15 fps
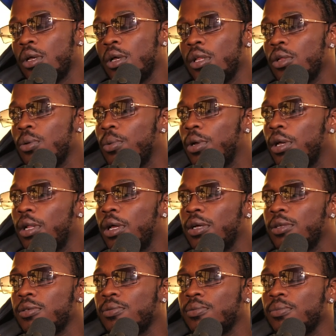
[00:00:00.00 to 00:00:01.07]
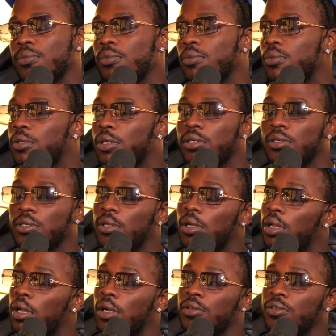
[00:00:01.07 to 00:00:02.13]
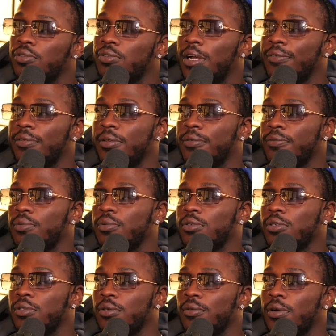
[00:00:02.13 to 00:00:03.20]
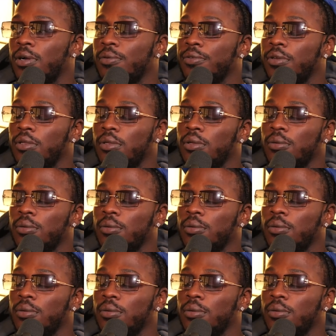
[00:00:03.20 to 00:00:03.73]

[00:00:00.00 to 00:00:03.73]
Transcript: anywhere, that's just a lot of just driving influences around really.